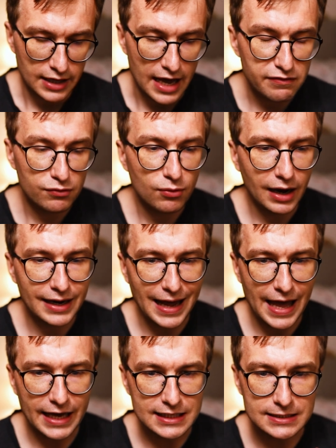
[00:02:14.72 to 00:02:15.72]
everyone
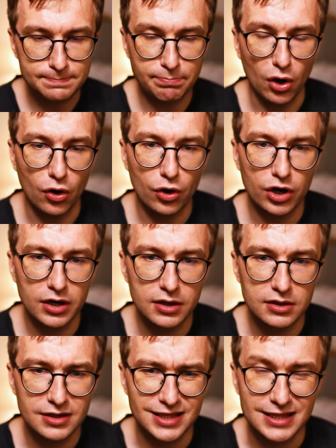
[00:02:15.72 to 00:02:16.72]
explore
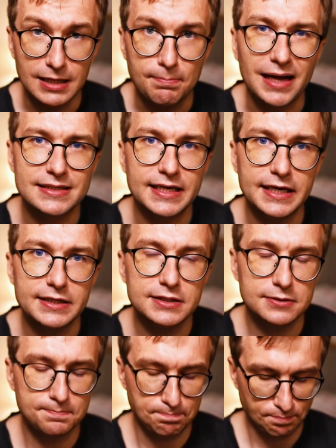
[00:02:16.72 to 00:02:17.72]
the bad
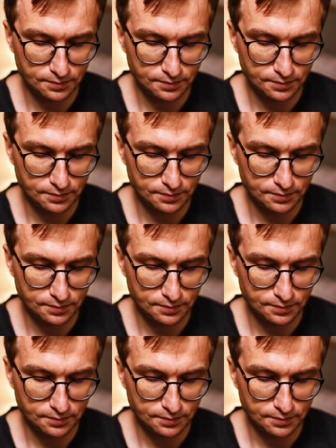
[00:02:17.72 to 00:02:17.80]
kids